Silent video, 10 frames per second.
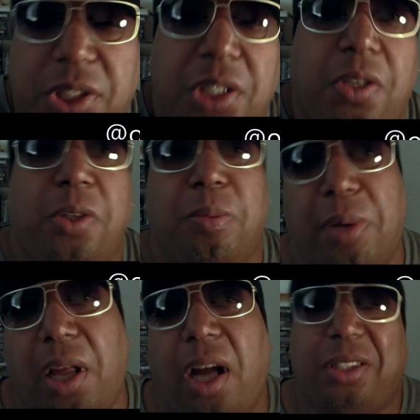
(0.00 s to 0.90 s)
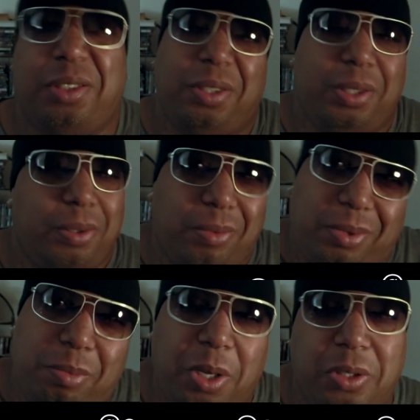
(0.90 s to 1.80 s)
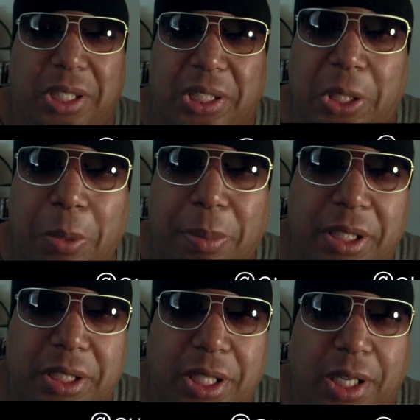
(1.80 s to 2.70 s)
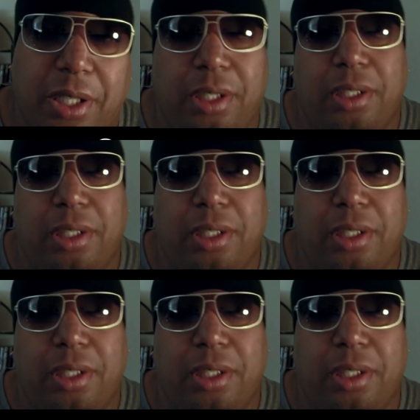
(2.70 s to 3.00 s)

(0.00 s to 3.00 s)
shit on their blocks, mostly stupid shit.